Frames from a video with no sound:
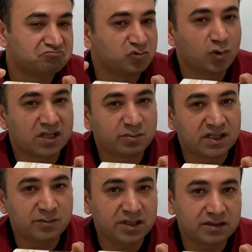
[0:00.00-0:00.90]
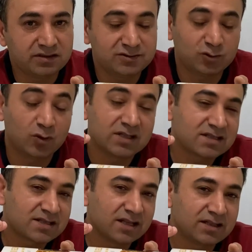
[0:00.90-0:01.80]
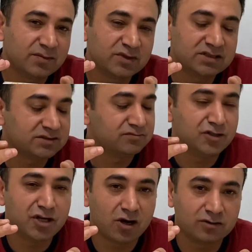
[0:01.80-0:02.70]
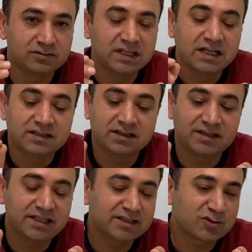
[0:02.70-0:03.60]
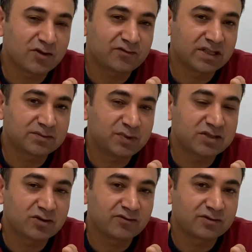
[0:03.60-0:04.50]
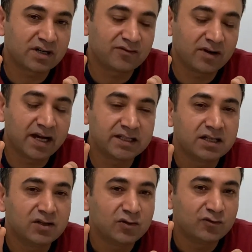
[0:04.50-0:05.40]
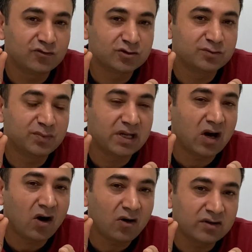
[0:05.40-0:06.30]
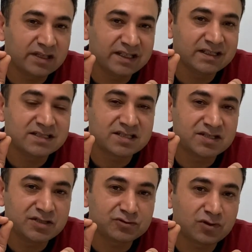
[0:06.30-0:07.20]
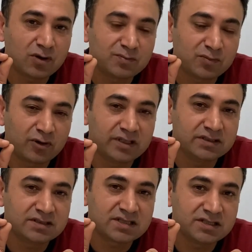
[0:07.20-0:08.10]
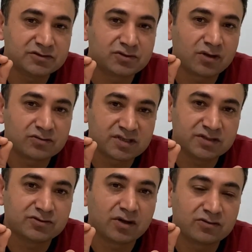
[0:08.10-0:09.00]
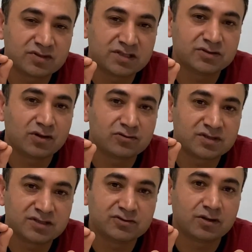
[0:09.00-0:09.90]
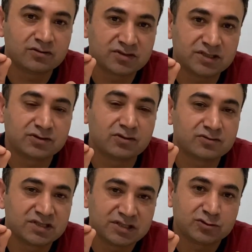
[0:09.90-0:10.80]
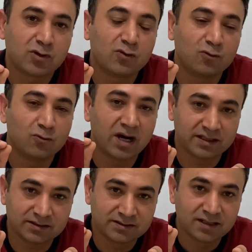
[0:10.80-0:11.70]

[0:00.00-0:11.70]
One millimeter, one centimeter? No. The thickness of that piece of graphite would be only 0.0000001